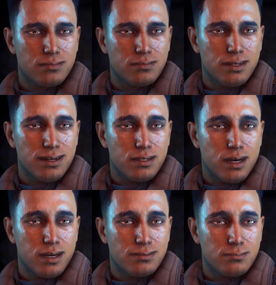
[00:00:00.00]
The
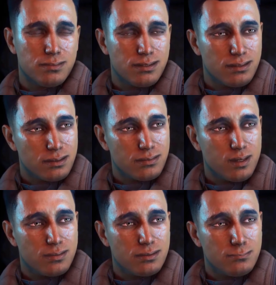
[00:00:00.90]
Angara you met at
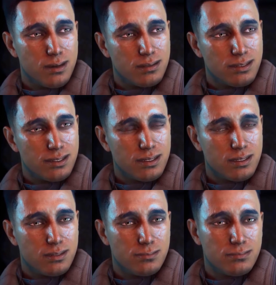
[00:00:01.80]
Sloane's party,
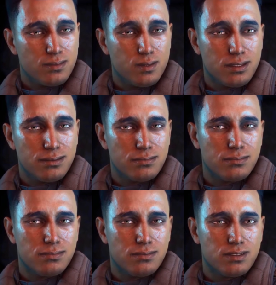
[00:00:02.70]
Kima Dorgan,
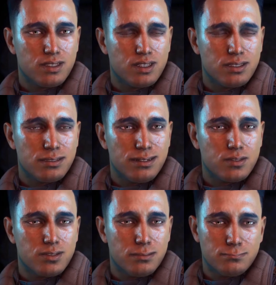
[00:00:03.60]
she's
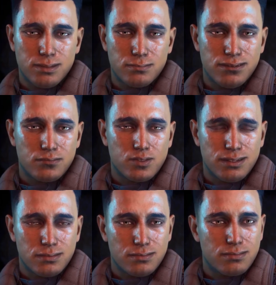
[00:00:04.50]
agreed to be my front.